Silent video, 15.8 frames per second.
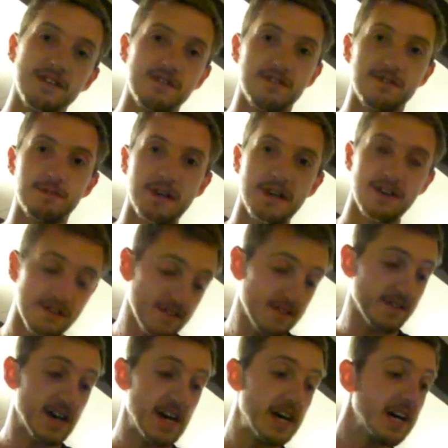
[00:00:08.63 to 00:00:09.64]
just
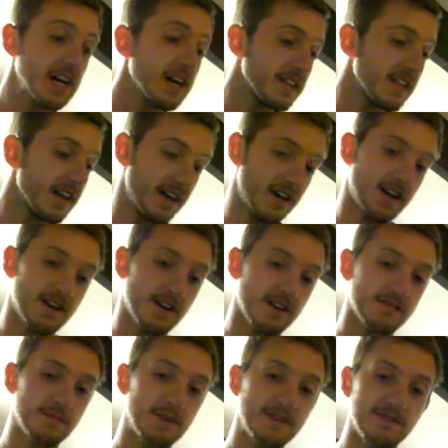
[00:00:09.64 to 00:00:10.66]
because they're
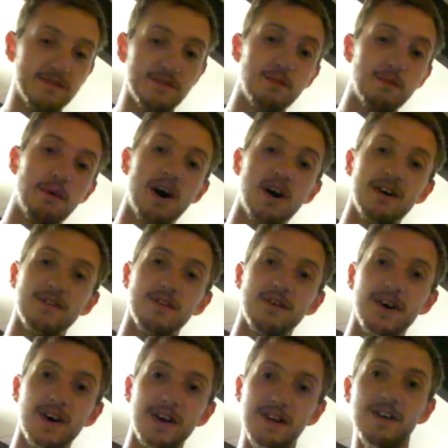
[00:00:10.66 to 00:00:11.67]
expensive to buy
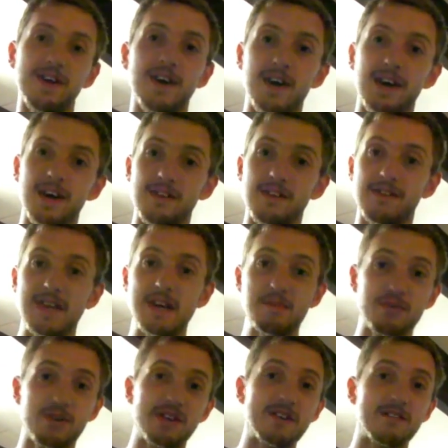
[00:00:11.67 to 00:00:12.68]
online and they're
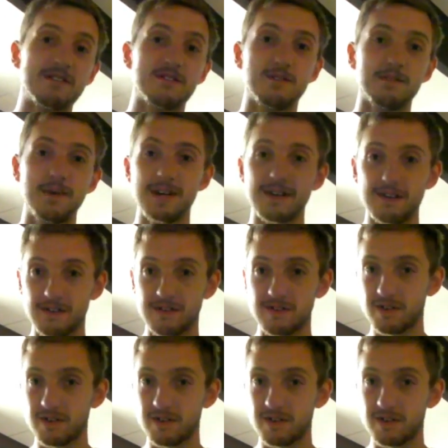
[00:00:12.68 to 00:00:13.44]
pretty easy to make.